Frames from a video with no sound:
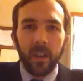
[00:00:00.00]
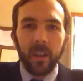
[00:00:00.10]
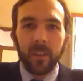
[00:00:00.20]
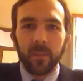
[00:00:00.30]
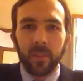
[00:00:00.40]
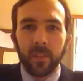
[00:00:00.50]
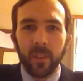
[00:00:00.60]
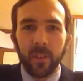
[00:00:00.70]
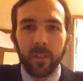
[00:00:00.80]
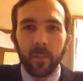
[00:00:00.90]
I just want to
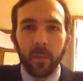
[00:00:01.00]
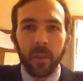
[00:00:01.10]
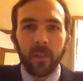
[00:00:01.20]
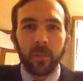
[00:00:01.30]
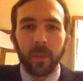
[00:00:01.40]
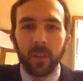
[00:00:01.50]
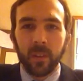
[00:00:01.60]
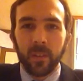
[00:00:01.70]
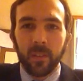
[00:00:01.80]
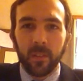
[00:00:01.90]
share some of my
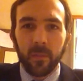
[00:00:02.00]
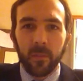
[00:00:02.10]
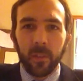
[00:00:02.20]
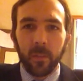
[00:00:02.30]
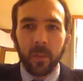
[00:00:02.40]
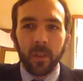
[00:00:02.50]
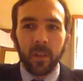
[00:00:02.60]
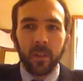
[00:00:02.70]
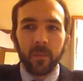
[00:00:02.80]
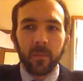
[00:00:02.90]
experience from
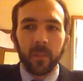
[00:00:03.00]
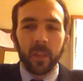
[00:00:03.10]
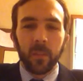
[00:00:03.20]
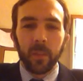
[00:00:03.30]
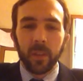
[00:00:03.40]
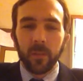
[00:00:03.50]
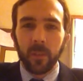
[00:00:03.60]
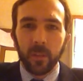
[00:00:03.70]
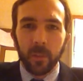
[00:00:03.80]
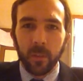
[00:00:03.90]
independent
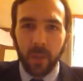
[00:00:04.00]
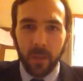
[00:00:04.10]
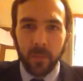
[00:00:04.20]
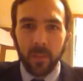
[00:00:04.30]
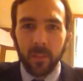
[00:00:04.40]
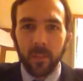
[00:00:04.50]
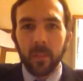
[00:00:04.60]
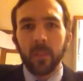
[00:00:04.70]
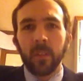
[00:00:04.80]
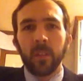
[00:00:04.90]
fundamental Baptist
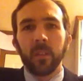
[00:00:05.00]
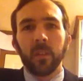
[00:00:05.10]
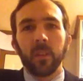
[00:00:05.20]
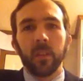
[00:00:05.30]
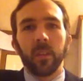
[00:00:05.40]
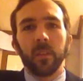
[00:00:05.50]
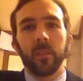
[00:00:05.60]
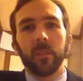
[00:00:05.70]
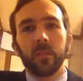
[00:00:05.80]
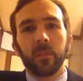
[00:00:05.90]

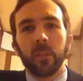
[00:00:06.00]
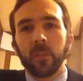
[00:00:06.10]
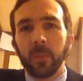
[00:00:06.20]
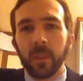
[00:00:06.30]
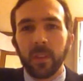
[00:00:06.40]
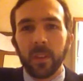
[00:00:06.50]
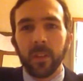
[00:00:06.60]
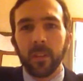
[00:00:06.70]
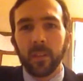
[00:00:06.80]
church building.